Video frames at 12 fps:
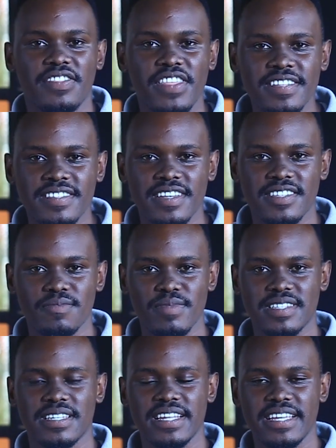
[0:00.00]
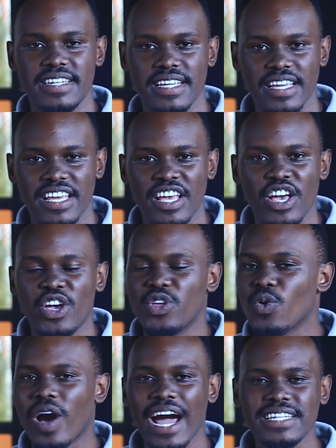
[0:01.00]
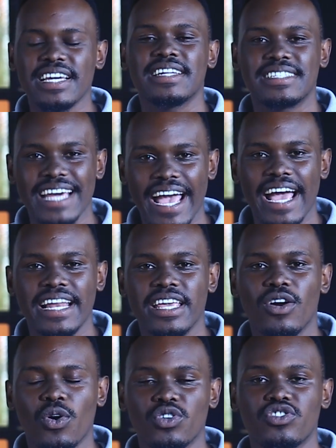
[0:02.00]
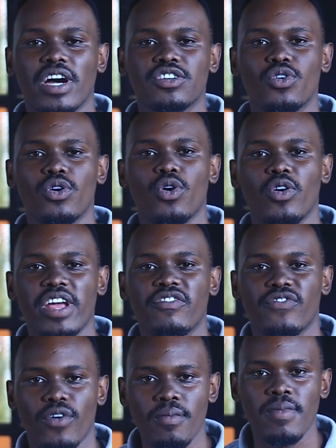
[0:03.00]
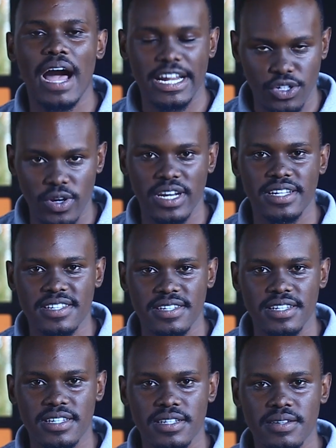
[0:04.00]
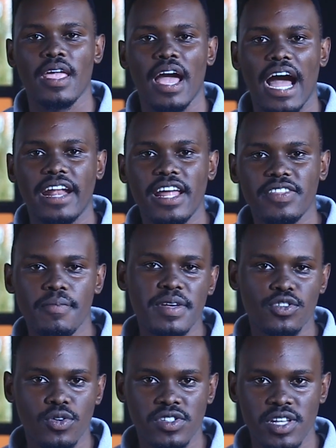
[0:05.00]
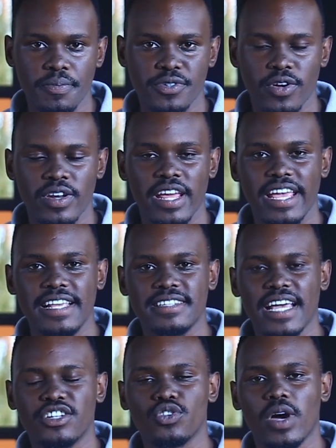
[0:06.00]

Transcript: This is misleading. You can't entirely contract gonorrhea from a toilet seat. Another misconception is that you